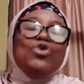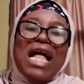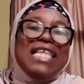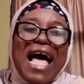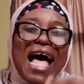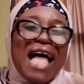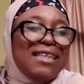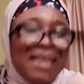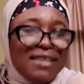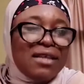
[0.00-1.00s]
you that they are
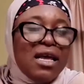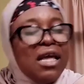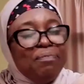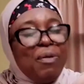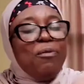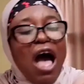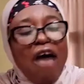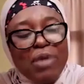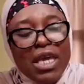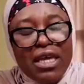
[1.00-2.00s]
heartless. People
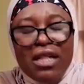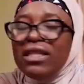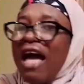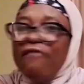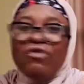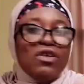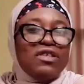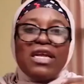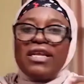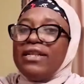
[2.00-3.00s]
have been killed. They have not
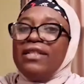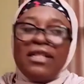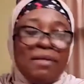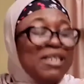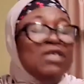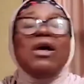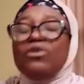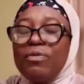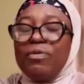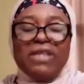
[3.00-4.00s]
said anything. The person wants
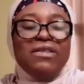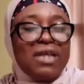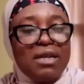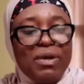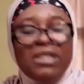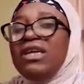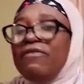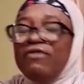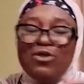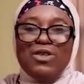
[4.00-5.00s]
to be president. The person
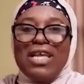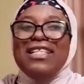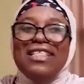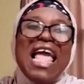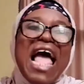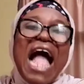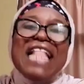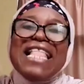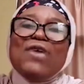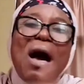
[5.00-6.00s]
refuses to say anything.
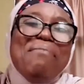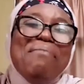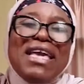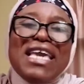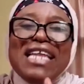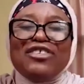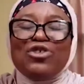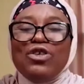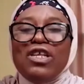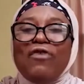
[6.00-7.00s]
And then you are making
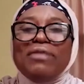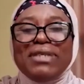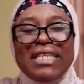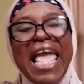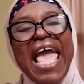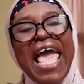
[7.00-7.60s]
excuses for the person.